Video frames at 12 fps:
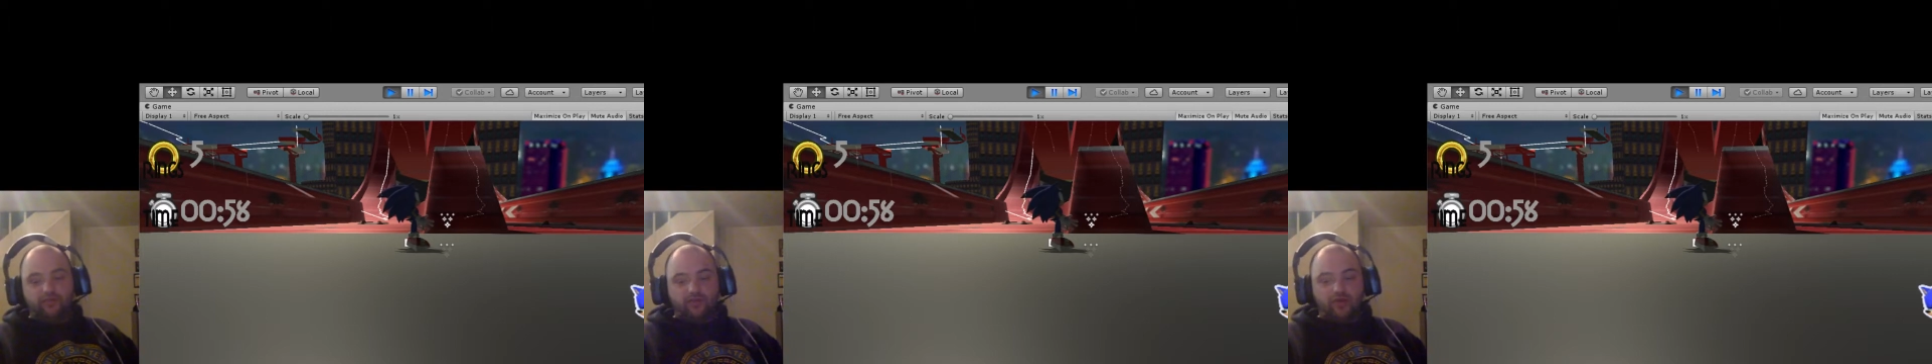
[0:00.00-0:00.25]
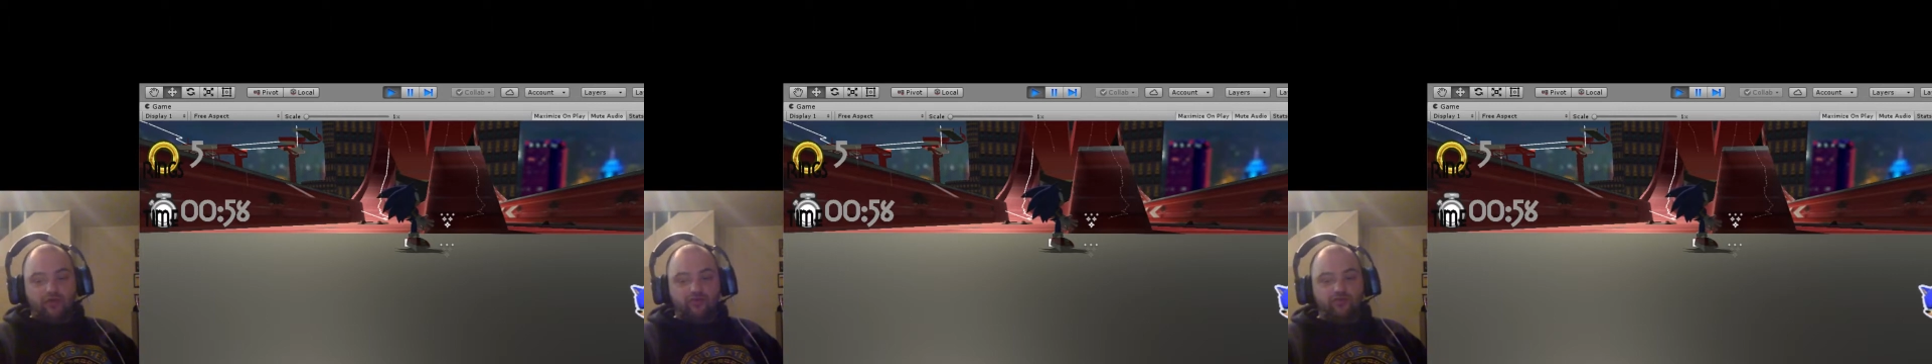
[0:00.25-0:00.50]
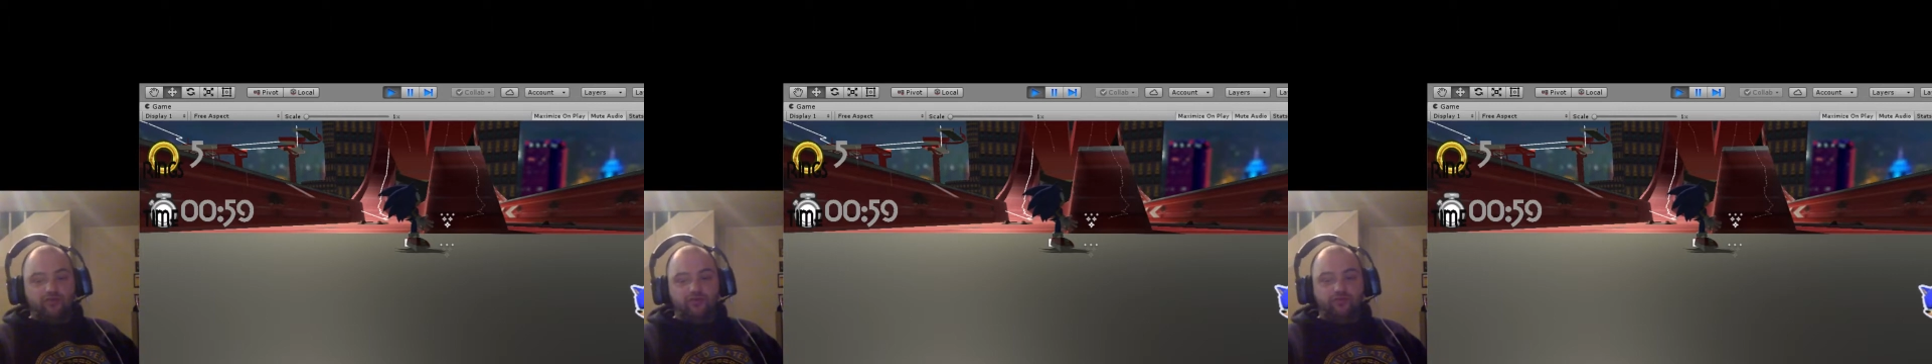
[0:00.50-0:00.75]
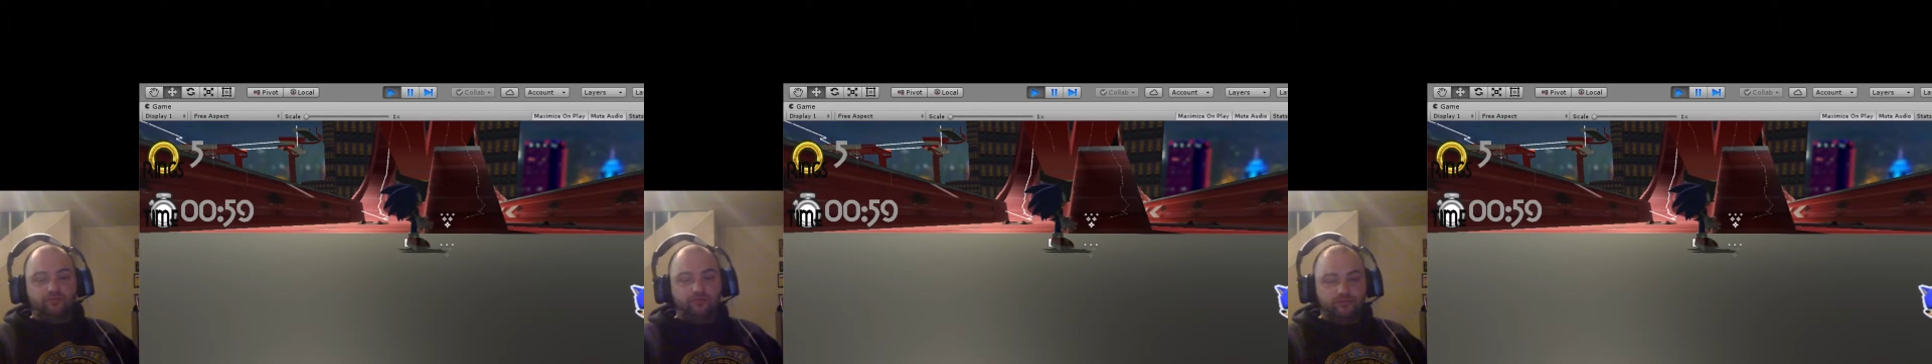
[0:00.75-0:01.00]
textures,
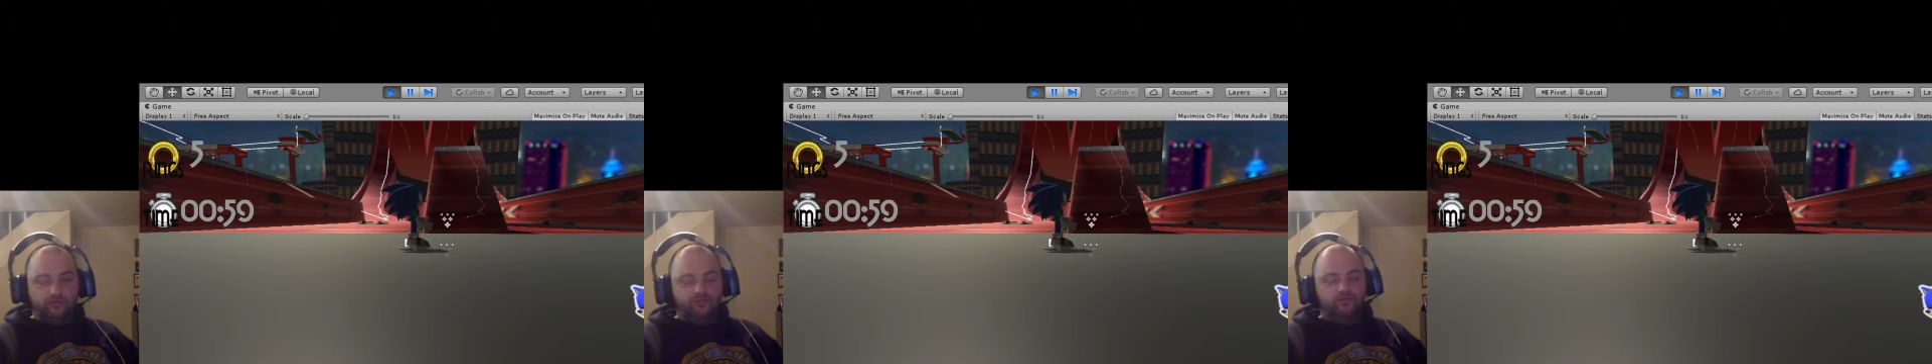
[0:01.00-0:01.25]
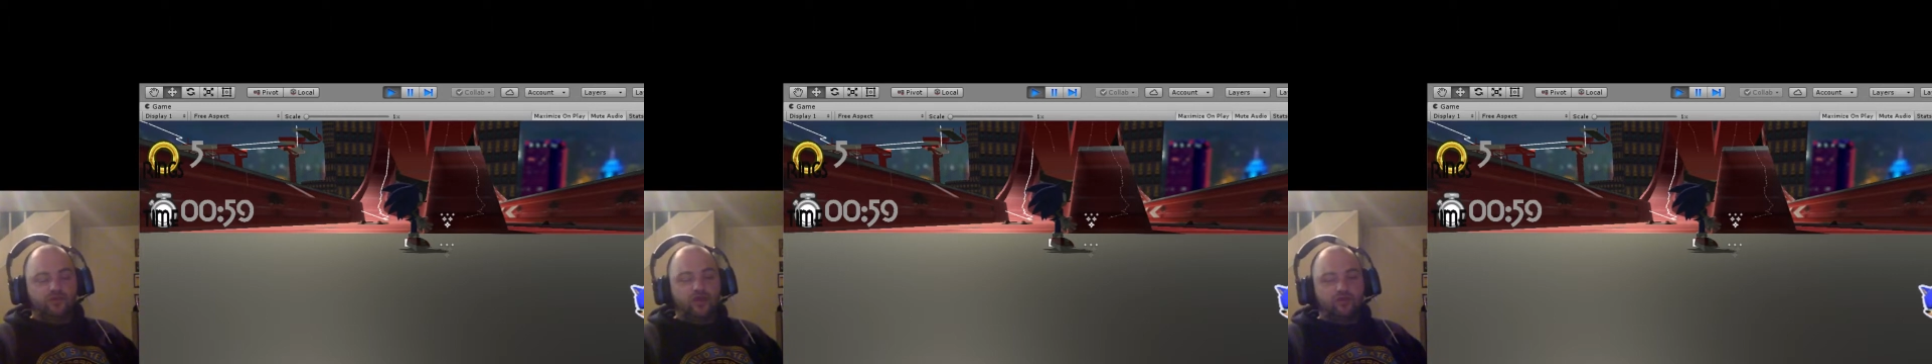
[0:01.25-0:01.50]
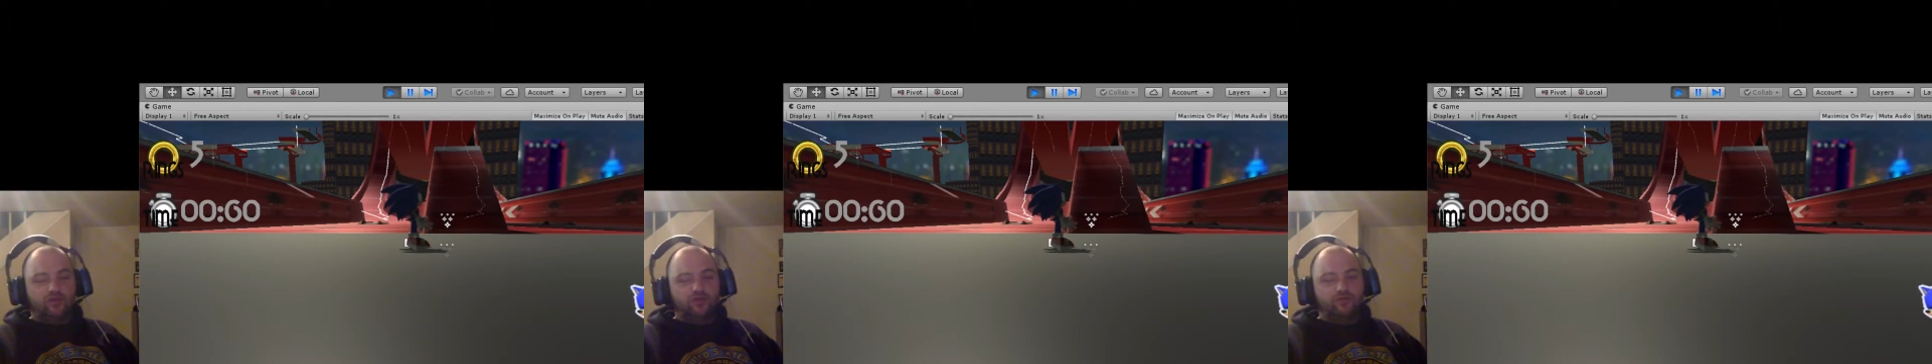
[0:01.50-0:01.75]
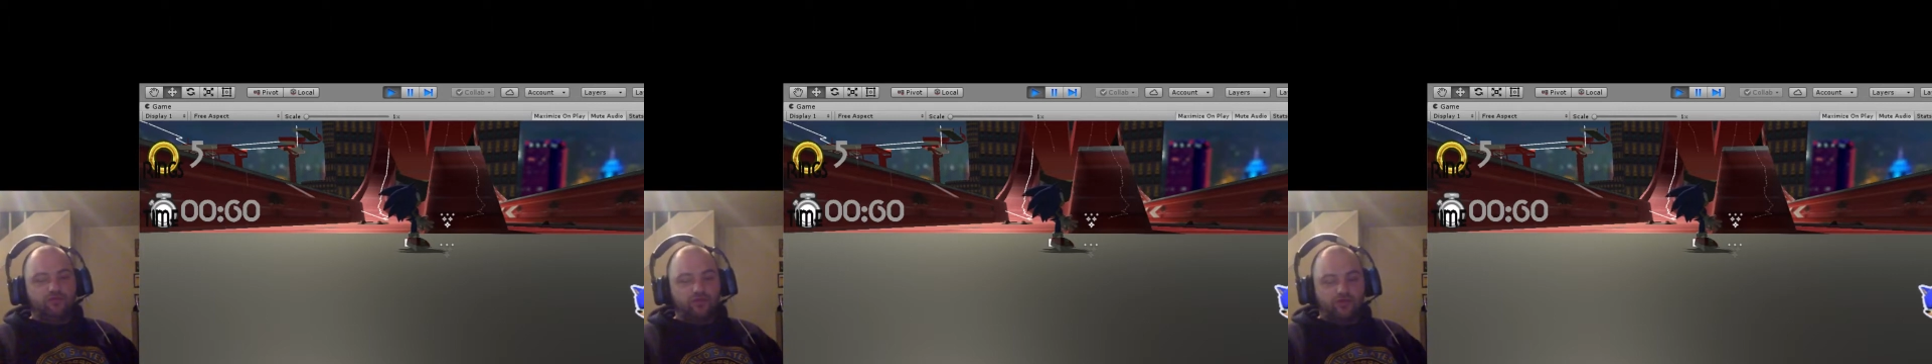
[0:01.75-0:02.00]
that's how you
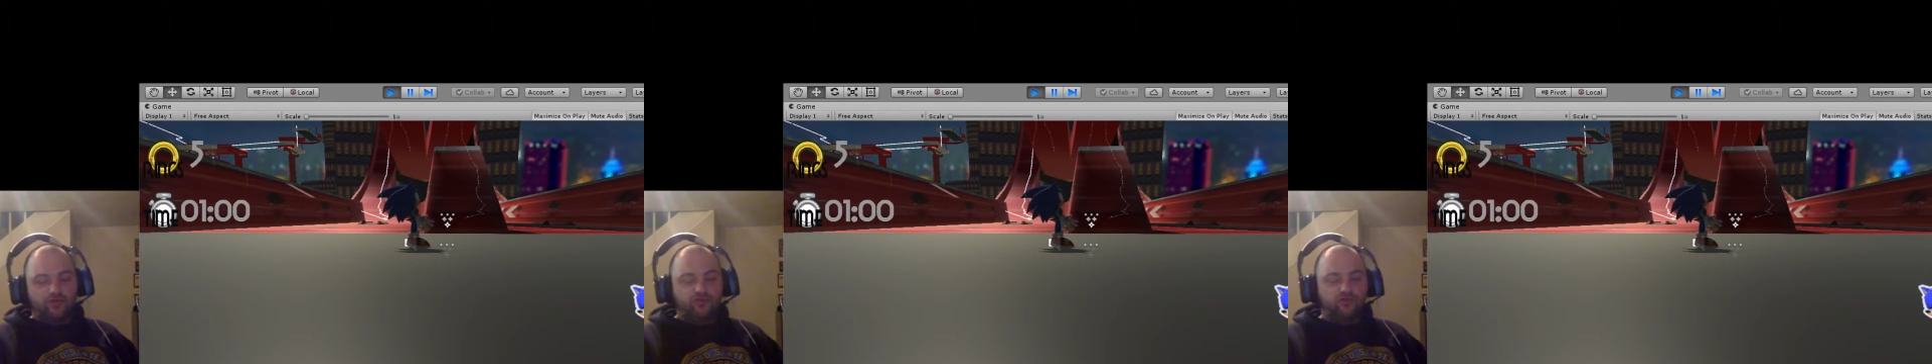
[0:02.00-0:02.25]
fix it.